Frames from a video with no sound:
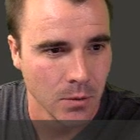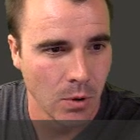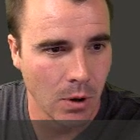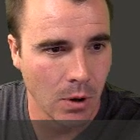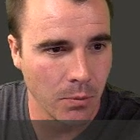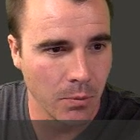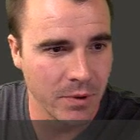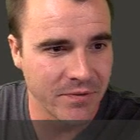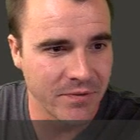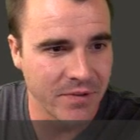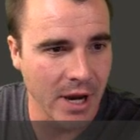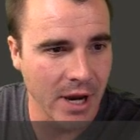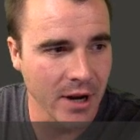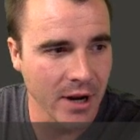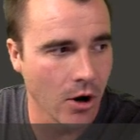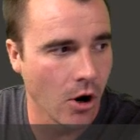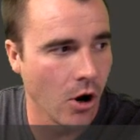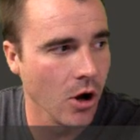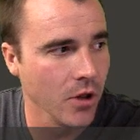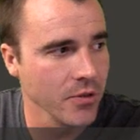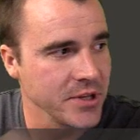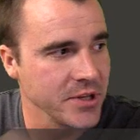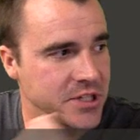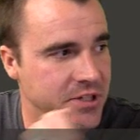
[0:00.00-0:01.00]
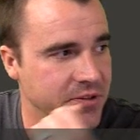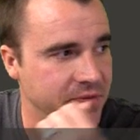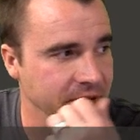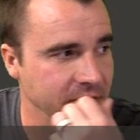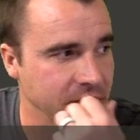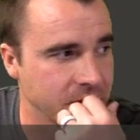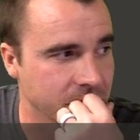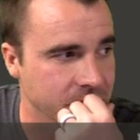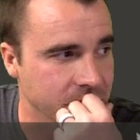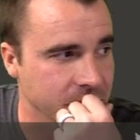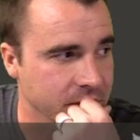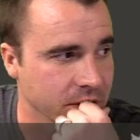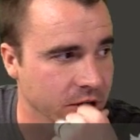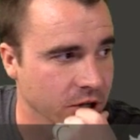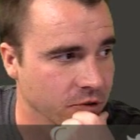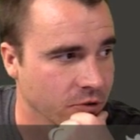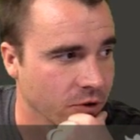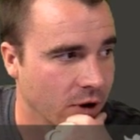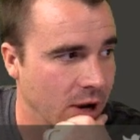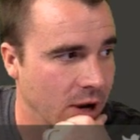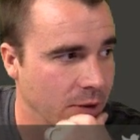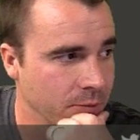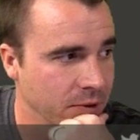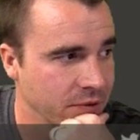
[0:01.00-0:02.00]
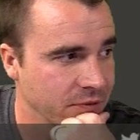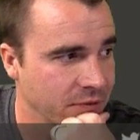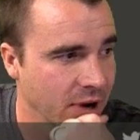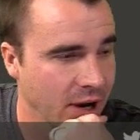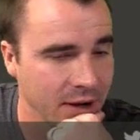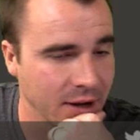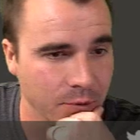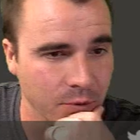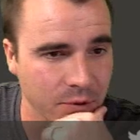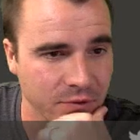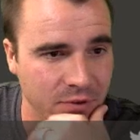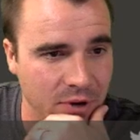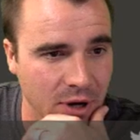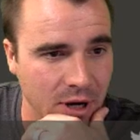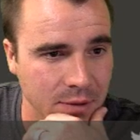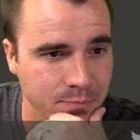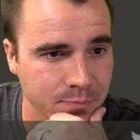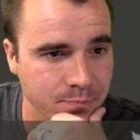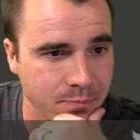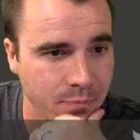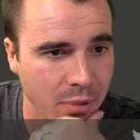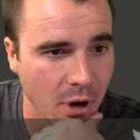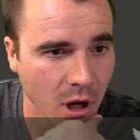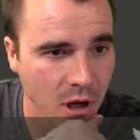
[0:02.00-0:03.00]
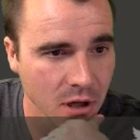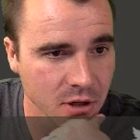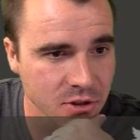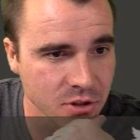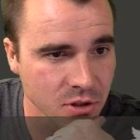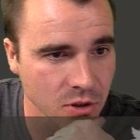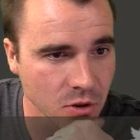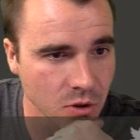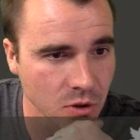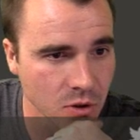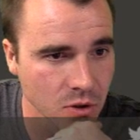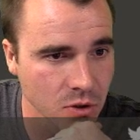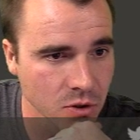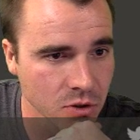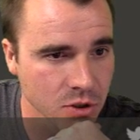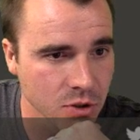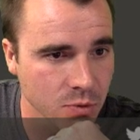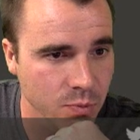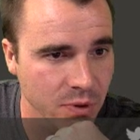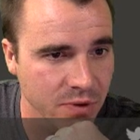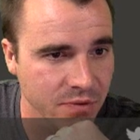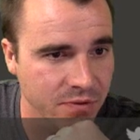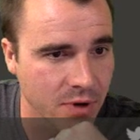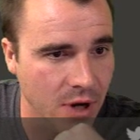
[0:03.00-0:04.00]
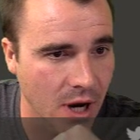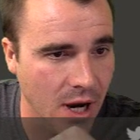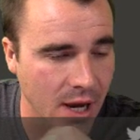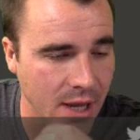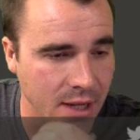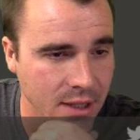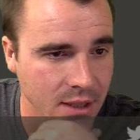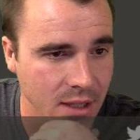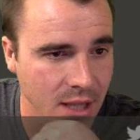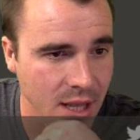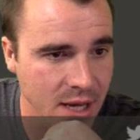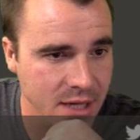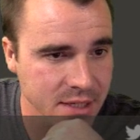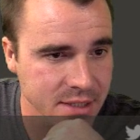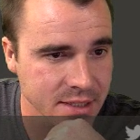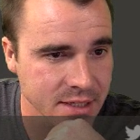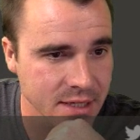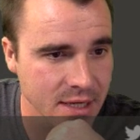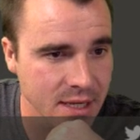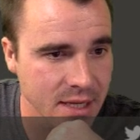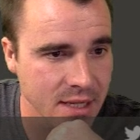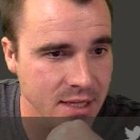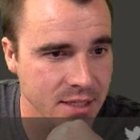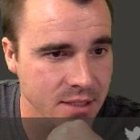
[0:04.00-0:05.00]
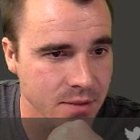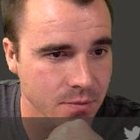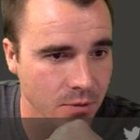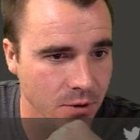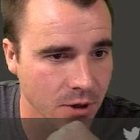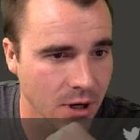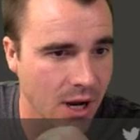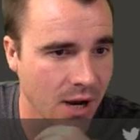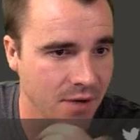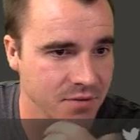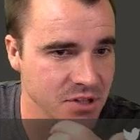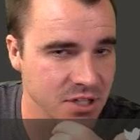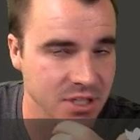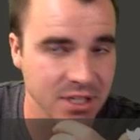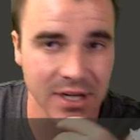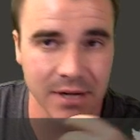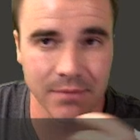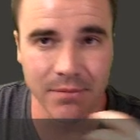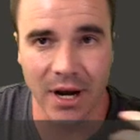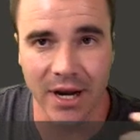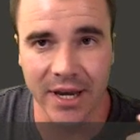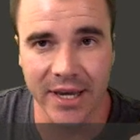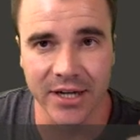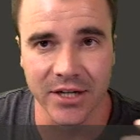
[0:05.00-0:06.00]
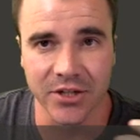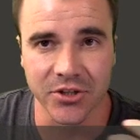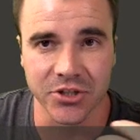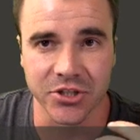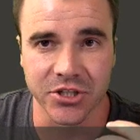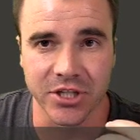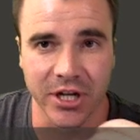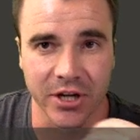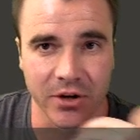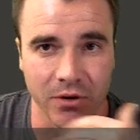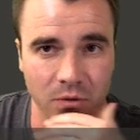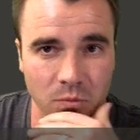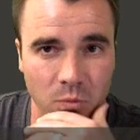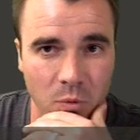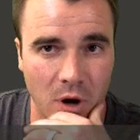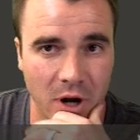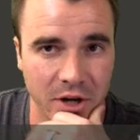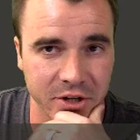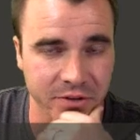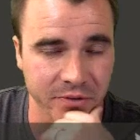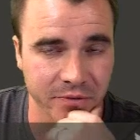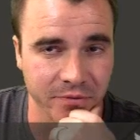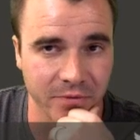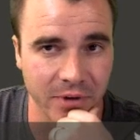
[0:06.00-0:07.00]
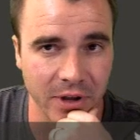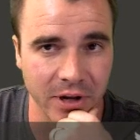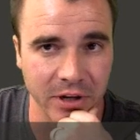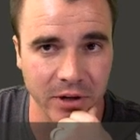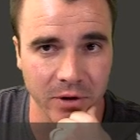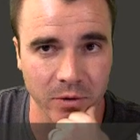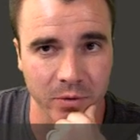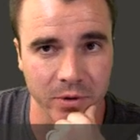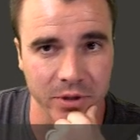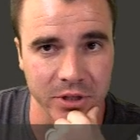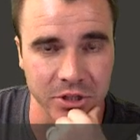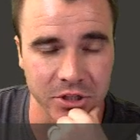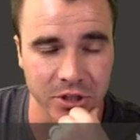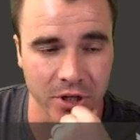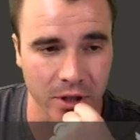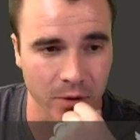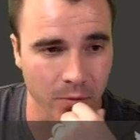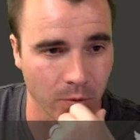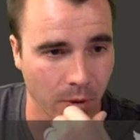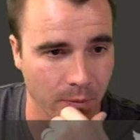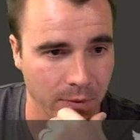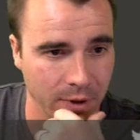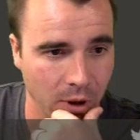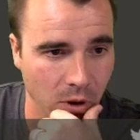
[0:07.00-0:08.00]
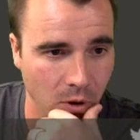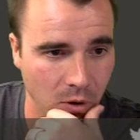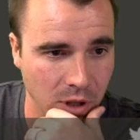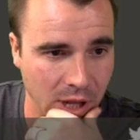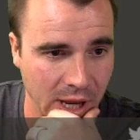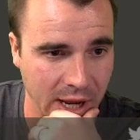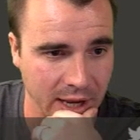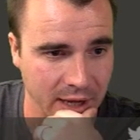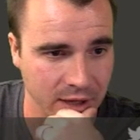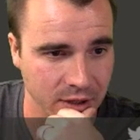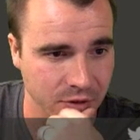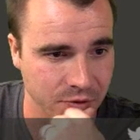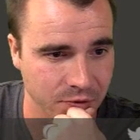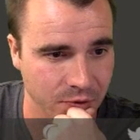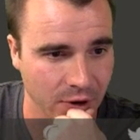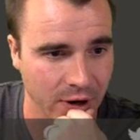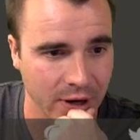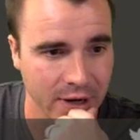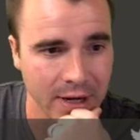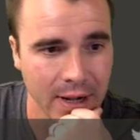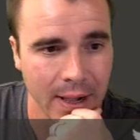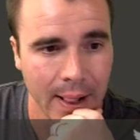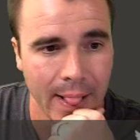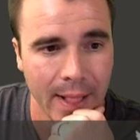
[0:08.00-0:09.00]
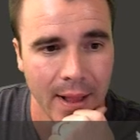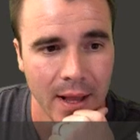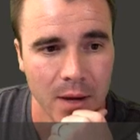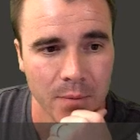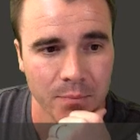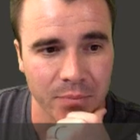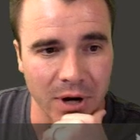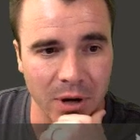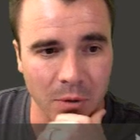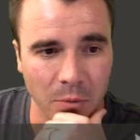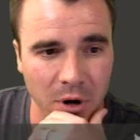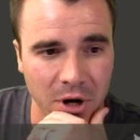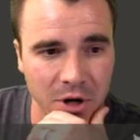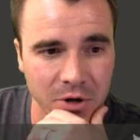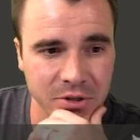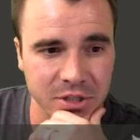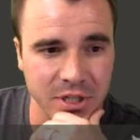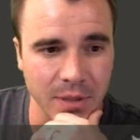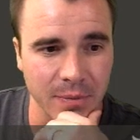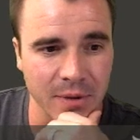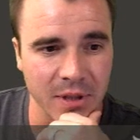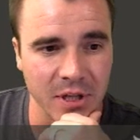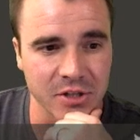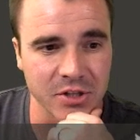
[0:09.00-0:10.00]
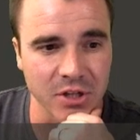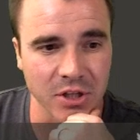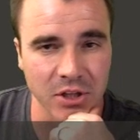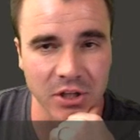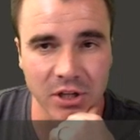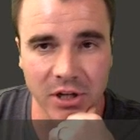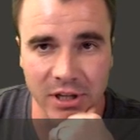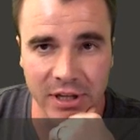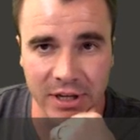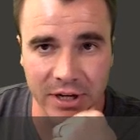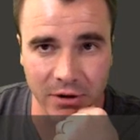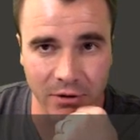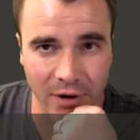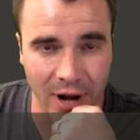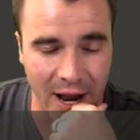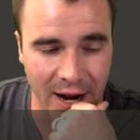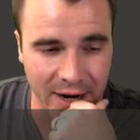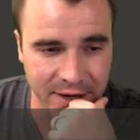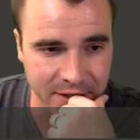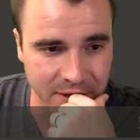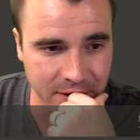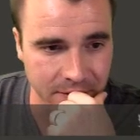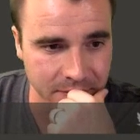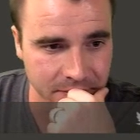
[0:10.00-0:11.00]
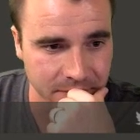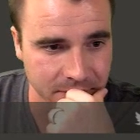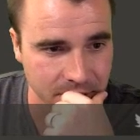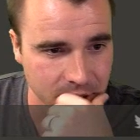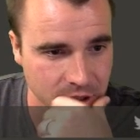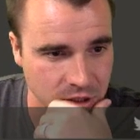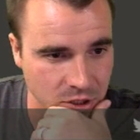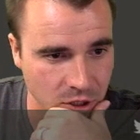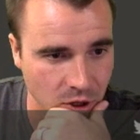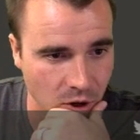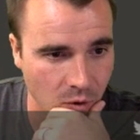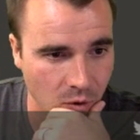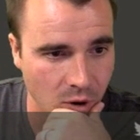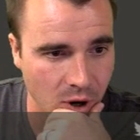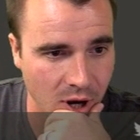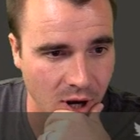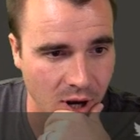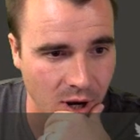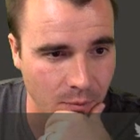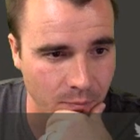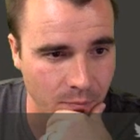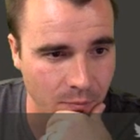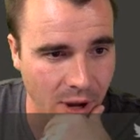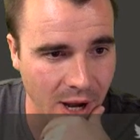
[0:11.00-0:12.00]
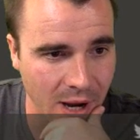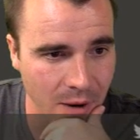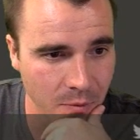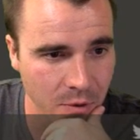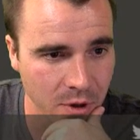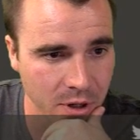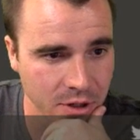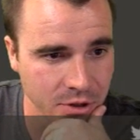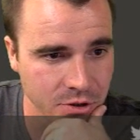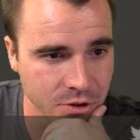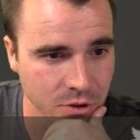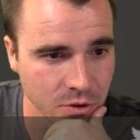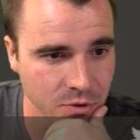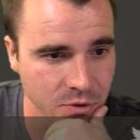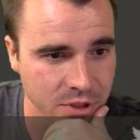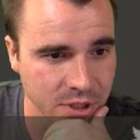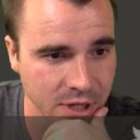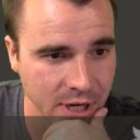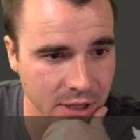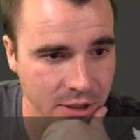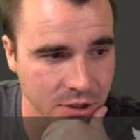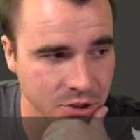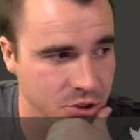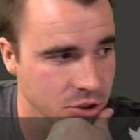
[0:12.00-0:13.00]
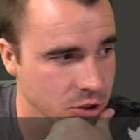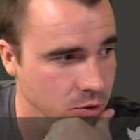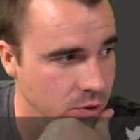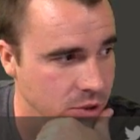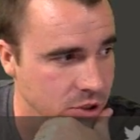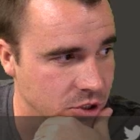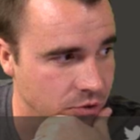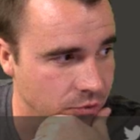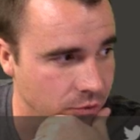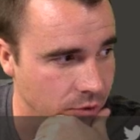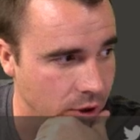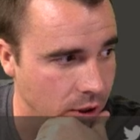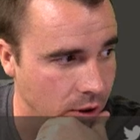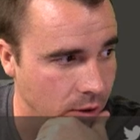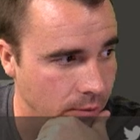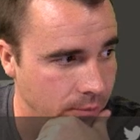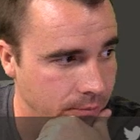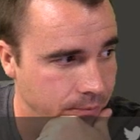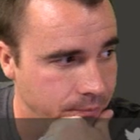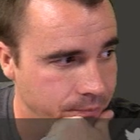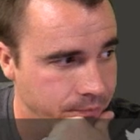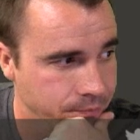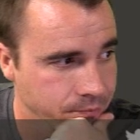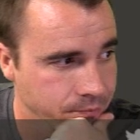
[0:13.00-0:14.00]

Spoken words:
Well, we've got all these features here, right? We've got puzzles, we've got lessons. Obviously I'm not going to just sit here and watch a video with each other while we hold hands, right? But I want to do something that's a little interactive. So I want to do today. Let's do a drill.